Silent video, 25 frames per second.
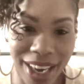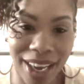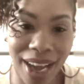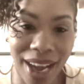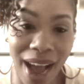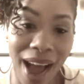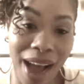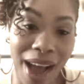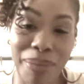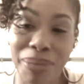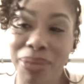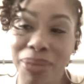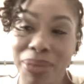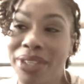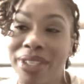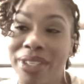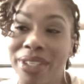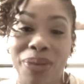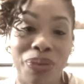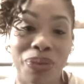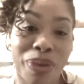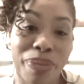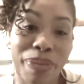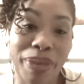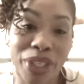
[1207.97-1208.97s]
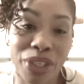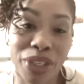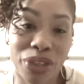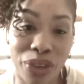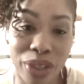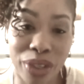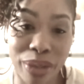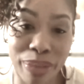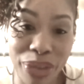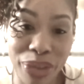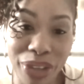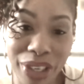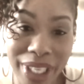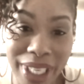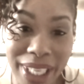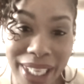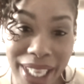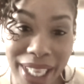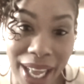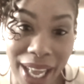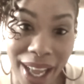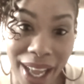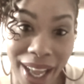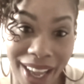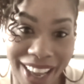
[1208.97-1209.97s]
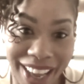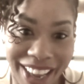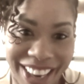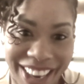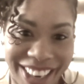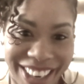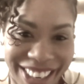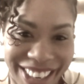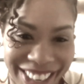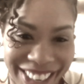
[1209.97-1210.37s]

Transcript: I'm used to women doing more than that.